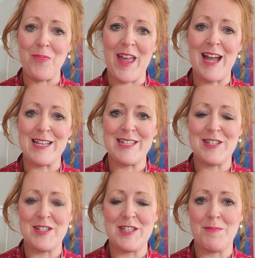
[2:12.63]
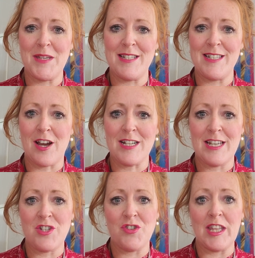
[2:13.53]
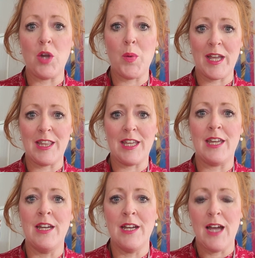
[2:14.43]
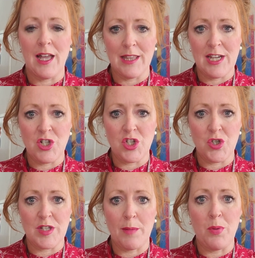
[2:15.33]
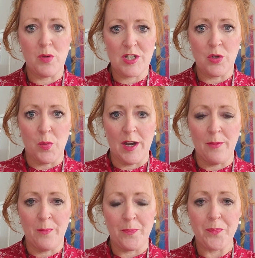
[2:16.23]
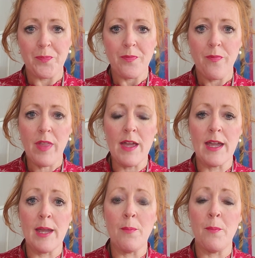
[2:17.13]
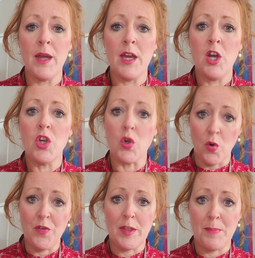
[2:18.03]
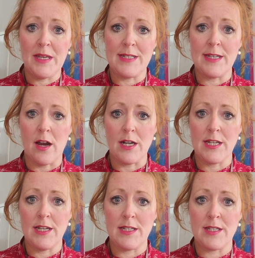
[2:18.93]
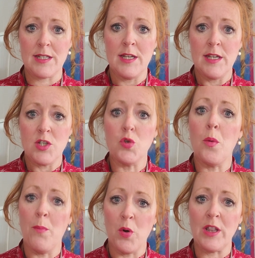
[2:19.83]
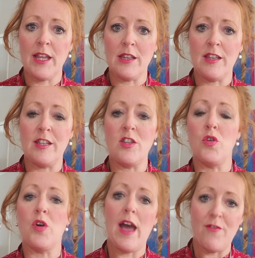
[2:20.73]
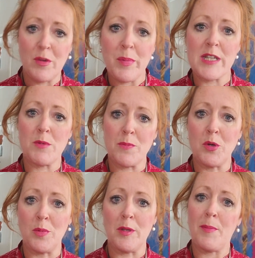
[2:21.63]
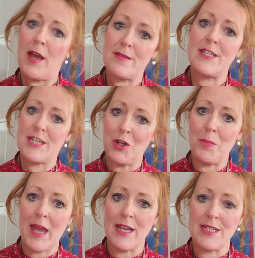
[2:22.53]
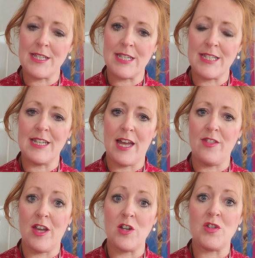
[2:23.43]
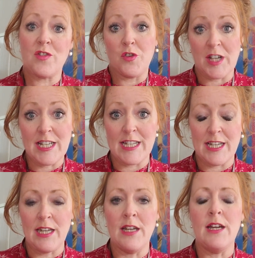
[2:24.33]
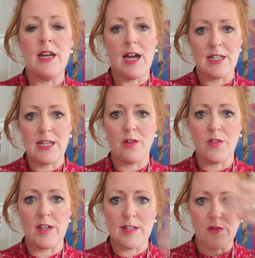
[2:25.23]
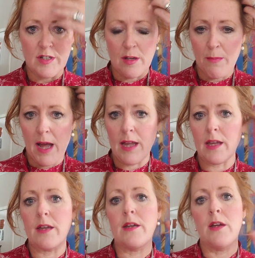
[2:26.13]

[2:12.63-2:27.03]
access to the PCR test really quickly unless you choose a postal one. You go for the PCR test, so more likely than not, everybody would probably still be isolating in the house for a day until the results come back.